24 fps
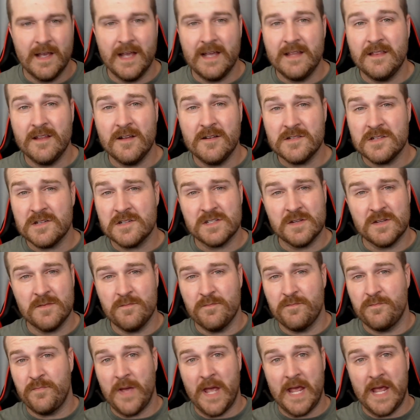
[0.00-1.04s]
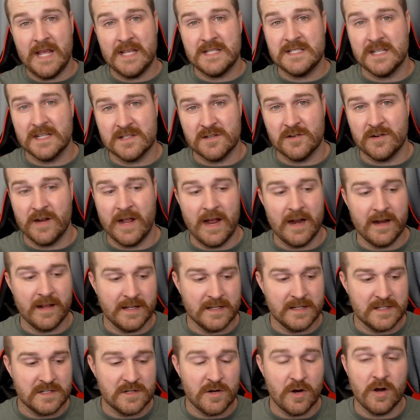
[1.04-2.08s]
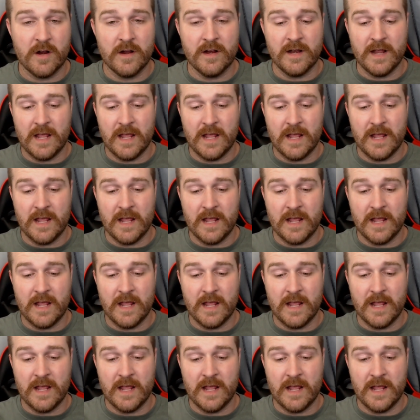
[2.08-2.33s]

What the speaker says: And those are some basics on how to get started.